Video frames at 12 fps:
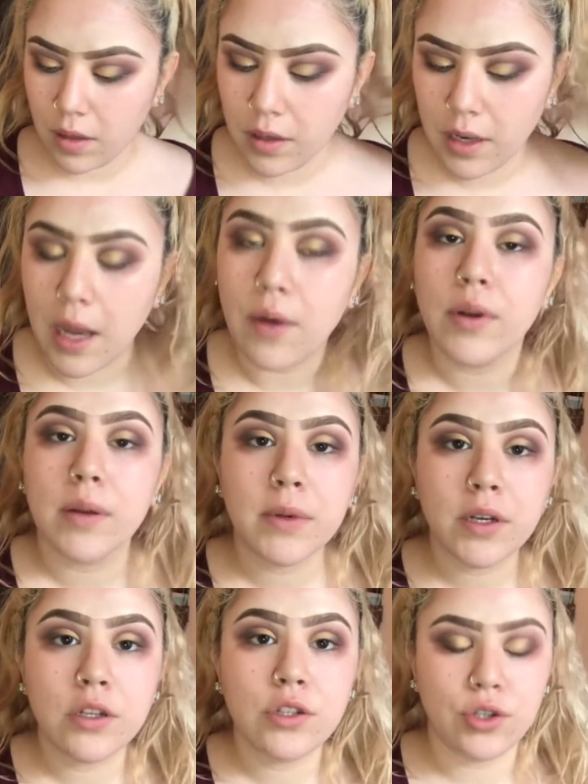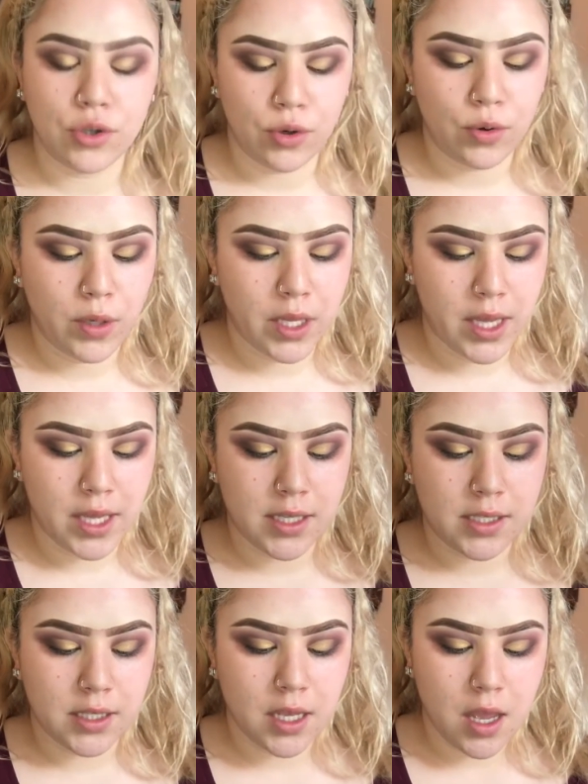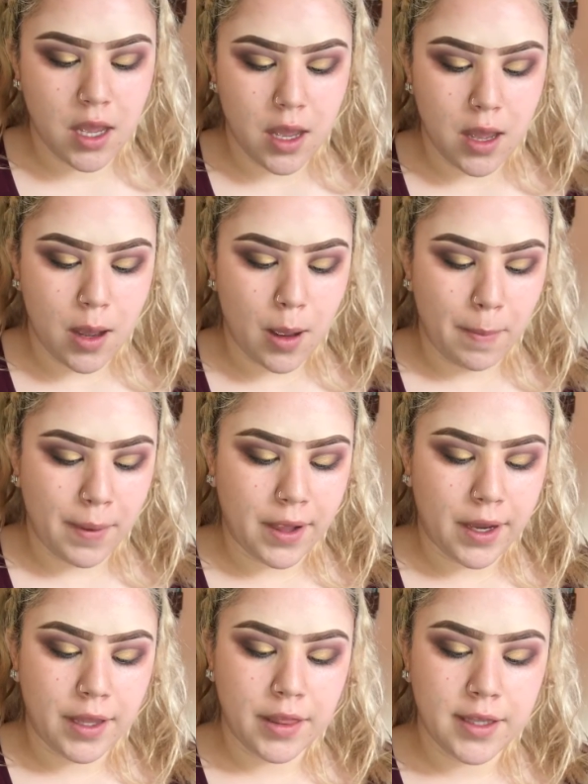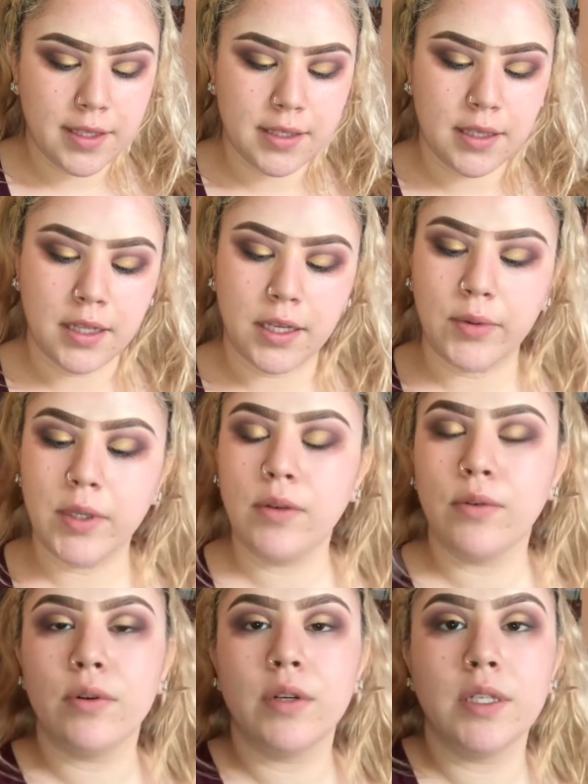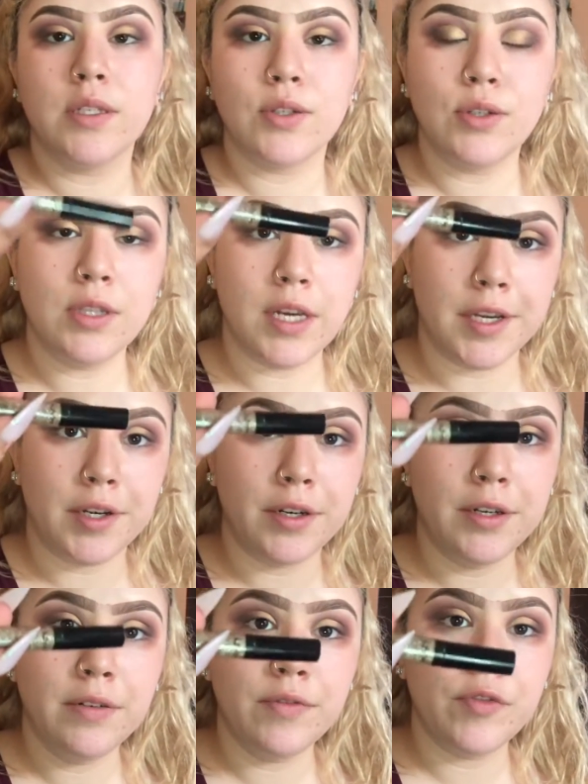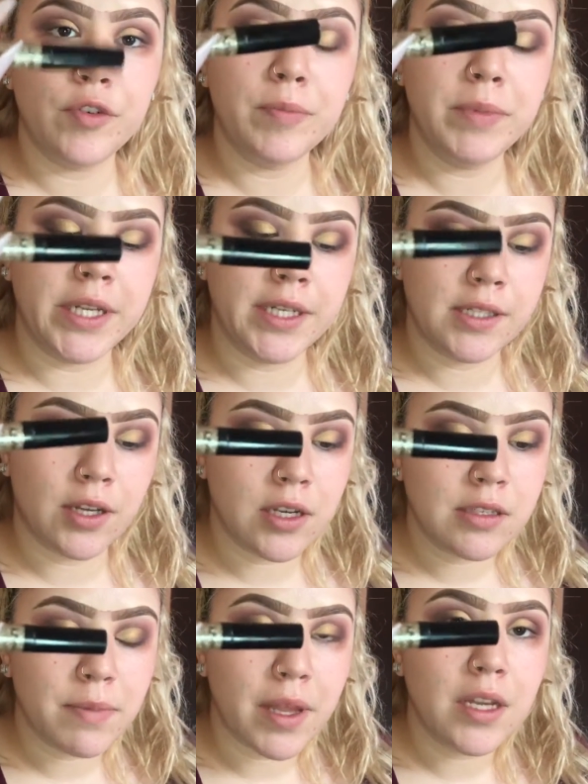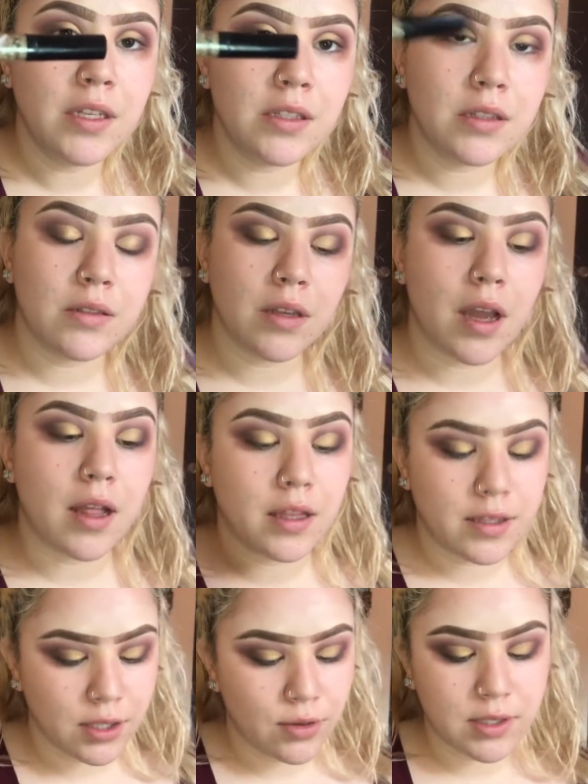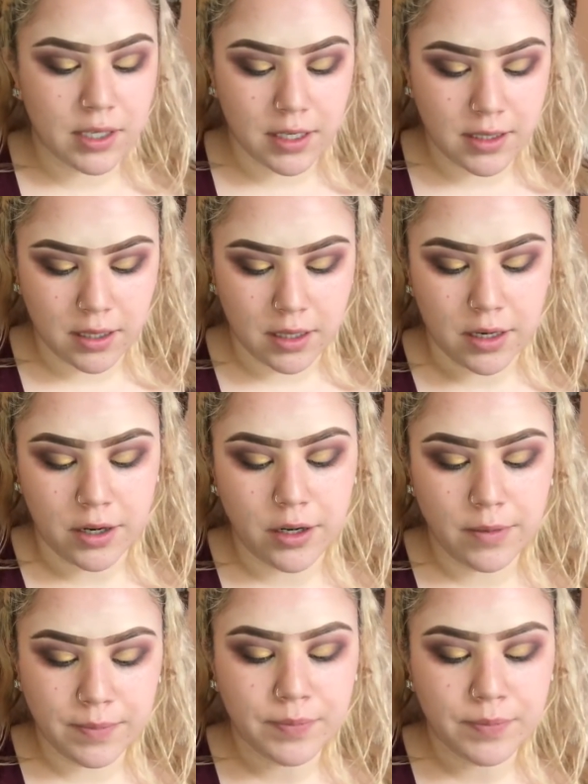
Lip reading: Now what I'm gonna do is apply this liquid crystal liner from NYX Cosmetics. I like to use it as glitter.